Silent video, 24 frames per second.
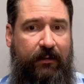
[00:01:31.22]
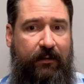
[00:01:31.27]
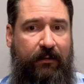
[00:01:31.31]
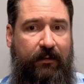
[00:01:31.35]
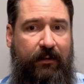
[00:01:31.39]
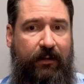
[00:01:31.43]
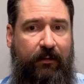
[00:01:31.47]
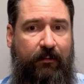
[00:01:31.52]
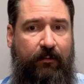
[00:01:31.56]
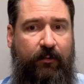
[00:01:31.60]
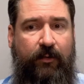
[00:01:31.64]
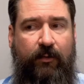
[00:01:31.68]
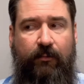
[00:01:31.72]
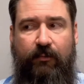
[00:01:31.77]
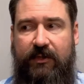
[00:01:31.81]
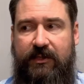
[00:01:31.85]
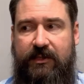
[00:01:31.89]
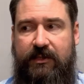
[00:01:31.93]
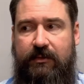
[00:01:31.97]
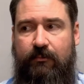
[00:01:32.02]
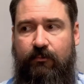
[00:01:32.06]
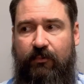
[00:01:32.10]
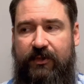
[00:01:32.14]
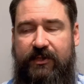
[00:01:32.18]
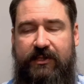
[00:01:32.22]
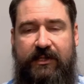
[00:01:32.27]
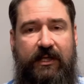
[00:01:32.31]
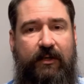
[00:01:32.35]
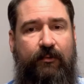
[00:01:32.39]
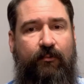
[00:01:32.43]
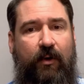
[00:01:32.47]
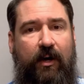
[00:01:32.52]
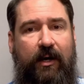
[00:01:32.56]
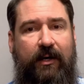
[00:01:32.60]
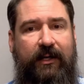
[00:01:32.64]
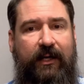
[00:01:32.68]
You know, was he
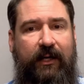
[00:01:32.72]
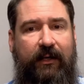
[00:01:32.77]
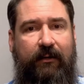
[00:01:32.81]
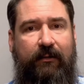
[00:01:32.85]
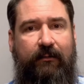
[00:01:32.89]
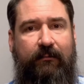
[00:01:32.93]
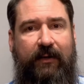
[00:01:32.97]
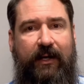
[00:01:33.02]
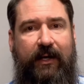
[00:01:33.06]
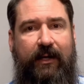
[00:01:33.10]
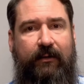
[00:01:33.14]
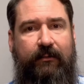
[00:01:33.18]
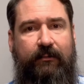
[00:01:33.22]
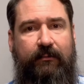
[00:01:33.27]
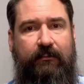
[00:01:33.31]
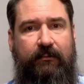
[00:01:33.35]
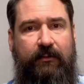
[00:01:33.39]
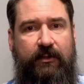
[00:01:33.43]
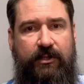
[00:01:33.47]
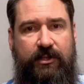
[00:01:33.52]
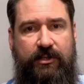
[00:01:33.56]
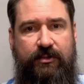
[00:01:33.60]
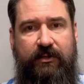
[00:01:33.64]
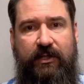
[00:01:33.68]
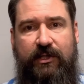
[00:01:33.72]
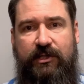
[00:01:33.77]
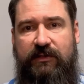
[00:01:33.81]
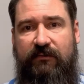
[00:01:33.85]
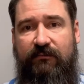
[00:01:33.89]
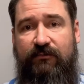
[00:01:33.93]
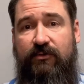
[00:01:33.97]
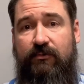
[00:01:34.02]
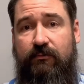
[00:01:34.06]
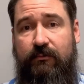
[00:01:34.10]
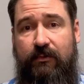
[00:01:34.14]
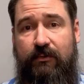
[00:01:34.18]
walking around the streets
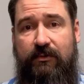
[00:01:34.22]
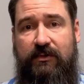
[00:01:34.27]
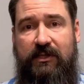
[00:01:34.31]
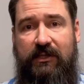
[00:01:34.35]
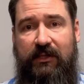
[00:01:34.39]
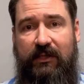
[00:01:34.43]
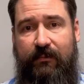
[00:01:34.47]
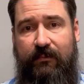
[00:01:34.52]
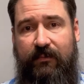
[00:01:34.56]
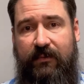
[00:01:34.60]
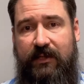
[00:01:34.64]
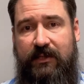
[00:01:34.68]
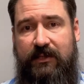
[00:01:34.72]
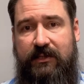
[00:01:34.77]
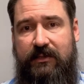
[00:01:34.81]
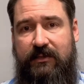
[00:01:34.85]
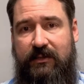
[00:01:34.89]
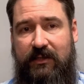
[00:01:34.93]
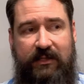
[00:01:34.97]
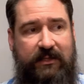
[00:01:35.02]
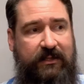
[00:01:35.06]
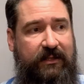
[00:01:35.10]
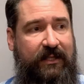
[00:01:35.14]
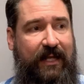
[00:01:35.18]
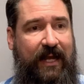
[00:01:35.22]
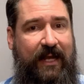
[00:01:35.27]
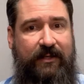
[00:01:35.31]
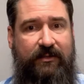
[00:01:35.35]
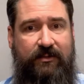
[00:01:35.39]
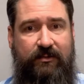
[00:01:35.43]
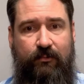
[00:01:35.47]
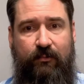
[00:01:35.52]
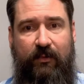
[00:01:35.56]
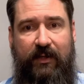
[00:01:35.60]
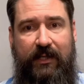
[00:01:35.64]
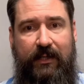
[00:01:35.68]
of Jerusalem this
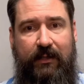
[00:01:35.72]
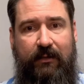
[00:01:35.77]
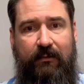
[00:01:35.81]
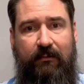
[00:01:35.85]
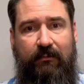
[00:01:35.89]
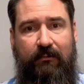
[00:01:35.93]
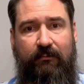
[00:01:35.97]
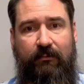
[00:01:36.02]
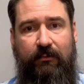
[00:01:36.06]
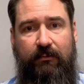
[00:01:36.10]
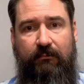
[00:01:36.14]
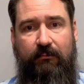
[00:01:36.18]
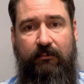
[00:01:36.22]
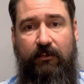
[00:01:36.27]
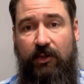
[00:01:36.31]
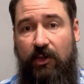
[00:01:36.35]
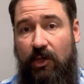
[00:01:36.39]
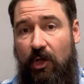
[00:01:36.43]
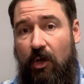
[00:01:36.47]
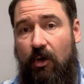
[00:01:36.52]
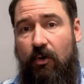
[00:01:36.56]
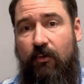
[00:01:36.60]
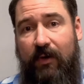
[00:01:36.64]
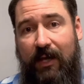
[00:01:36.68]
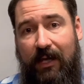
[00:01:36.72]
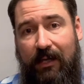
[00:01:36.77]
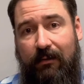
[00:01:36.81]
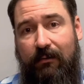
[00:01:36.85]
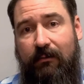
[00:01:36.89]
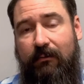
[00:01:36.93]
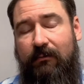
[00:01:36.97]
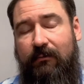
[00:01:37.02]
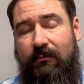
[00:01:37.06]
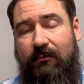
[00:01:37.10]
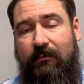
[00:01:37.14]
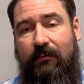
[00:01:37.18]
last week,
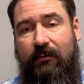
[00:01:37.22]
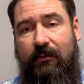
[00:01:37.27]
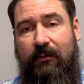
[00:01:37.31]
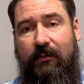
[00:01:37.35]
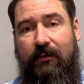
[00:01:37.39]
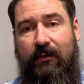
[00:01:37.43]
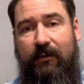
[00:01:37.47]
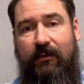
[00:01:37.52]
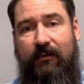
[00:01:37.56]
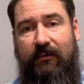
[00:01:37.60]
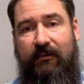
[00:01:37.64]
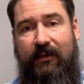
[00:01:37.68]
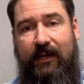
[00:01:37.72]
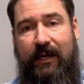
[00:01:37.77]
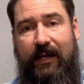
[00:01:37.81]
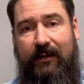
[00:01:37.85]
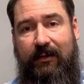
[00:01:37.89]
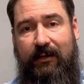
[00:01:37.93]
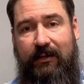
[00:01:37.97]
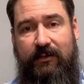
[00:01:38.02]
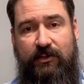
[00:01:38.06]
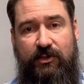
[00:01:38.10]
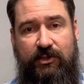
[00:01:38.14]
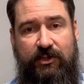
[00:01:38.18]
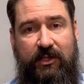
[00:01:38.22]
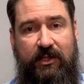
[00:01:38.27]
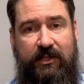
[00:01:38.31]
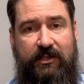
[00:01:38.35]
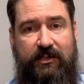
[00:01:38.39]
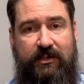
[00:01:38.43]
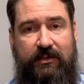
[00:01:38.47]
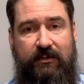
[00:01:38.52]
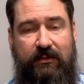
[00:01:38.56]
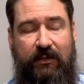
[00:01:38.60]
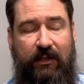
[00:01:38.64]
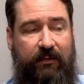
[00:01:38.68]
knowing that in
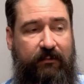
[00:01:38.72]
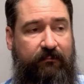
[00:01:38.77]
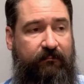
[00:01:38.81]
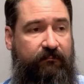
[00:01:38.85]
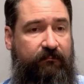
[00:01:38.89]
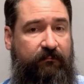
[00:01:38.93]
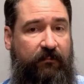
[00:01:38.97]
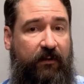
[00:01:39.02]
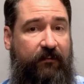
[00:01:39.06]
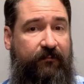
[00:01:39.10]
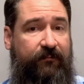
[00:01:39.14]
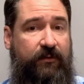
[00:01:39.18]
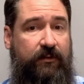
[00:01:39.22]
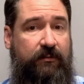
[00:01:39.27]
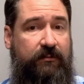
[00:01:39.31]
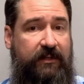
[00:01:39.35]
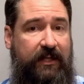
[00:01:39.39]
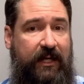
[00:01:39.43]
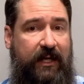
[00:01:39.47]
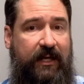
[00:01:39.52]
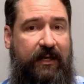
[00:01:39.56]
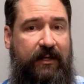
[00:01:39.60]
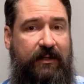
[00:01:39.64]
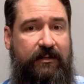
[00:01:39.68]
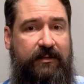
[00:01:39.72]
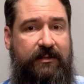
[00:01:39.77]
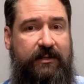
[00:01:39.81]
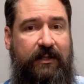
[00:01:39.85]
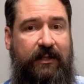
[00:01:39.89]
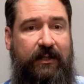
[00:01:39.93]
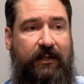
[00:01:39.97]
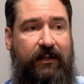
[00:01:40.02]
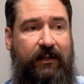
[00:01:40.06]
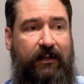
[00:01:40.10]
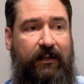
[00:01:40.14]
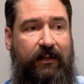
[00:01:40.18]
just a few days,
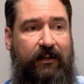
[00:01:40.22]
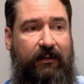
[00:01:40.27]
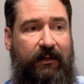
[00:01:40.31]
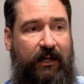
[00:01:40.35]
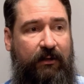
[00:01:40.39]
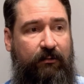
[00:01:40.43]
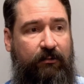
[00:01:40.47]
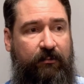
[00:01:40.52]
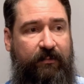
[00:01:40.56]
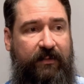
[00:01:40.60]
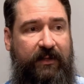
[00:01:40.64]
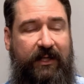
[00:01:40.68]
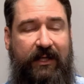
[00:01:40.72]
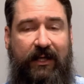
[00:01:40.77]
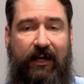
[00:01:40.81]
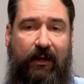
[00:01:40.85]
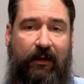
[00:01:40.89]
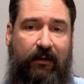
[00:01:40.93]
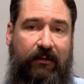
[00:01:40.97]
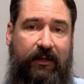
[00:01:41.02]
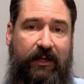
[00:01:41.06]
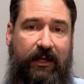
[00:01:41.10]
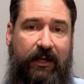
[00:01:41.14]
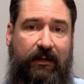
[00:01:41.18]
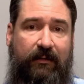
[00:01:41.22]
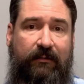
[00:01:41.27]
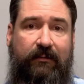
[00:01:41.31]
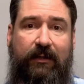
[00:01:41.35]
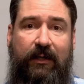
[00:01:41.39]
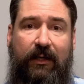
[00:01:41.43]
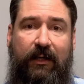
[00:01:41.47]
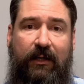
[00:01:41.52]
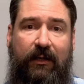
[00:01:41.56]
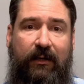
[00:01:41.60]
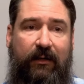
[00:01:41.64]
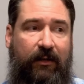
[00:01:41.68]
he would be carrying
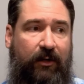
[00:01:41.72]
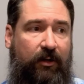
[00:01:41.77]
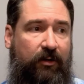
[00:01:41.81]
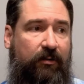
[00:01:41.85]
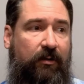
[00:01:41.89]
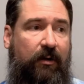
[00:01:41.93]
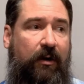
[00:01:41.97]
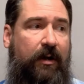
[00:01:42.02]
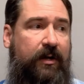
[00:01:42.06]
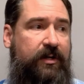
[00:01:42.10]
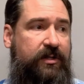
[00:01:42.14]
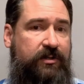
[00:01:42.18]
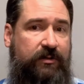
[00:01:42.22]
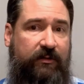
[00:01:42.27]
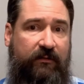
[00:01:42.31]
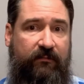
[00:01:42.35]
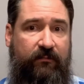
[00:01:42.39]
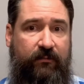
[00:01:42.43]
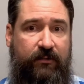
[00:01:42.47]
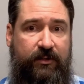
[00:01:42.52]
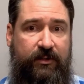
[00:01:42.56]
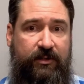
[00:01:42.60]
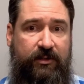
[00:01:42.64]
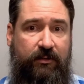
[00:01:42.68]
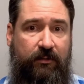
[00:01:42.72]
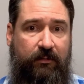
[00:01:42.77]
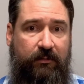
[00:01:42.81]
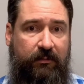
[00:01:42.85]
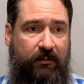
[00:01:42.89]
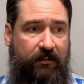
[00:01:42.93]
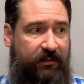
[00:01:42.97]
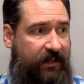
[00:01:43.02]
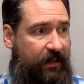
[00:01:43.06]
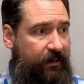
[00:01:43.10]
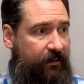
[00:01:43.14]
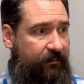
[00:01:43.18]
a cross over his
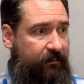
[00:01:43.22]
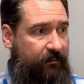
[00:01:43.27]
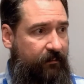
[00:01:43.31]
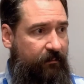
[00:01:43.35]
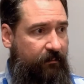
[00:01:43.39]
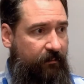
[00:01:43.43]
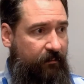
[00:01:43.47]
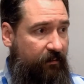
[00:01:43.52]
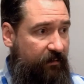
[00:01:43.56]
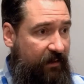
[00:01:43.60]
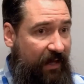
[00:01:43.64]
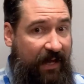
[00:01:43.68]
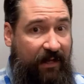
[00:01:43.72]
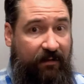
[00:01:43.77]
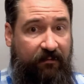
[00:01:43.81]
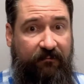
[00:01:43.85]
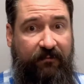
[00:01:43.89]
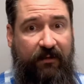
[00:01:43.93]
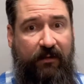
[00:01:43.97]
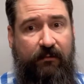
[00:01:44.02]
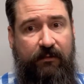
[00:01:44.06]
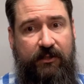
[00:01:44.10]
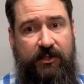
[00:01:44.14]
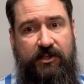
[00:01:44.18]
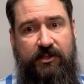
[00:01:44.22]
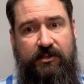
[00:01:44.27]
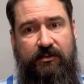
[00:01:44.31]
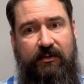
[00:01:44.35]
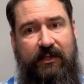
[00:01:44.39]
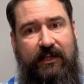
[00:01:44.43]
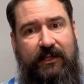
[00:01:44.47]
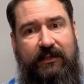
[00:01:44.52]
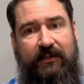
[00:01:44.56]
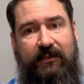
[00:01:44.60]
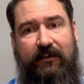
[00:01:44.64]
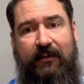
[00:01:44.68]
shoulder down that very
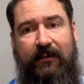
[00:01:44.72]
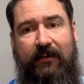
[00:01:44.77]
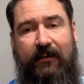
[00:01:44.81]
street?